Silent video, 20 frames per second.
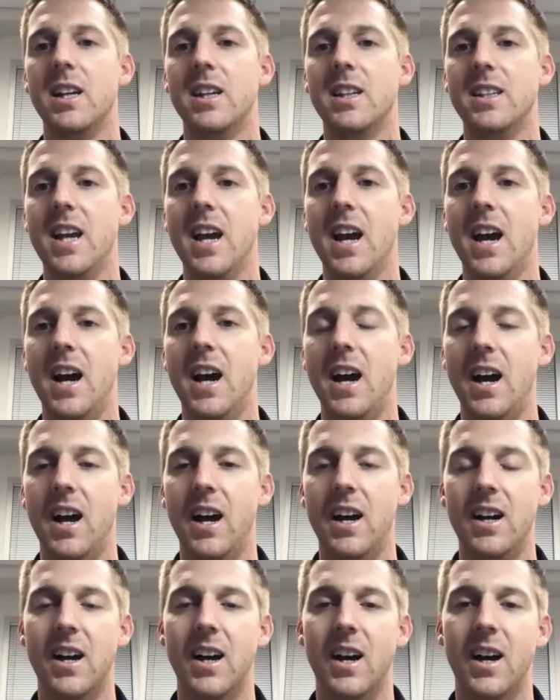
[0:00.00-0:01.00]
yeah,
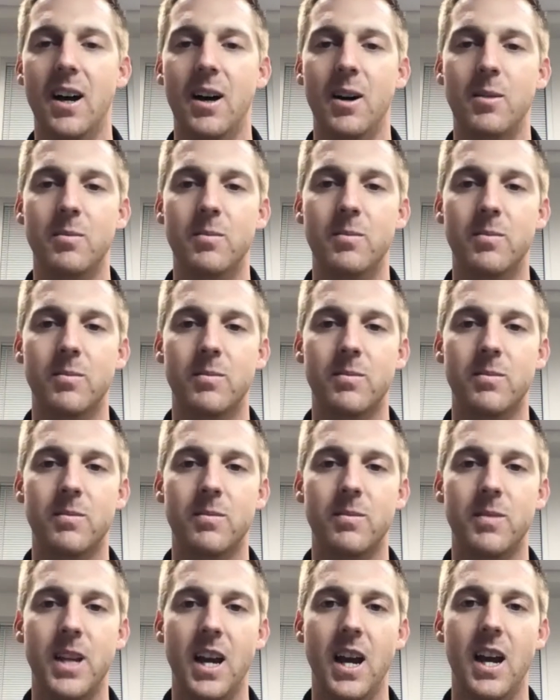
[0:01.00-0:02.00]
um,
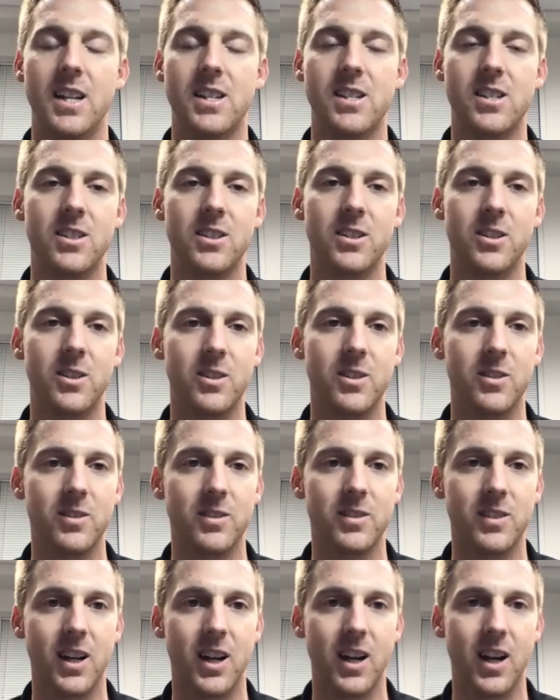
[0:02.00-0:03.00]
yeah, I still
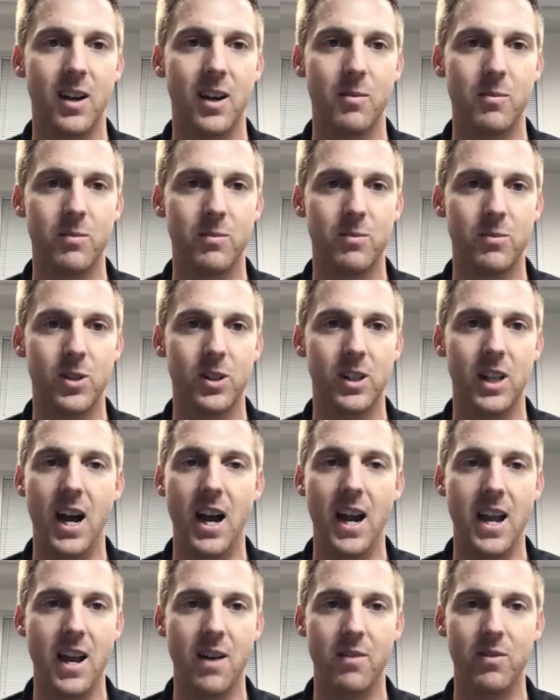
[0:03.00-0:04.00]
um,
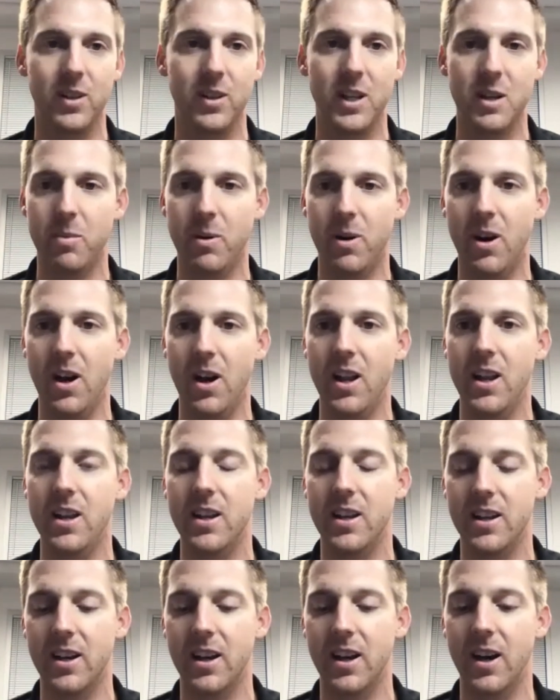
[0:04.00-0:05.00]
rely heavily upon
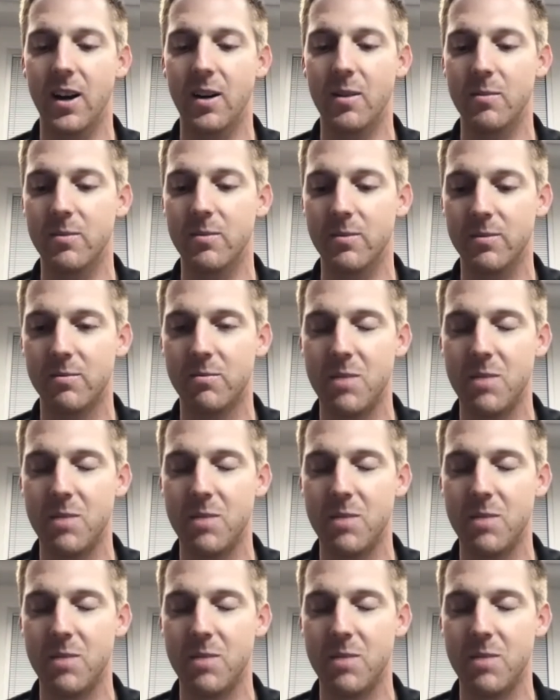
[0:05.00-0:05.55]
um,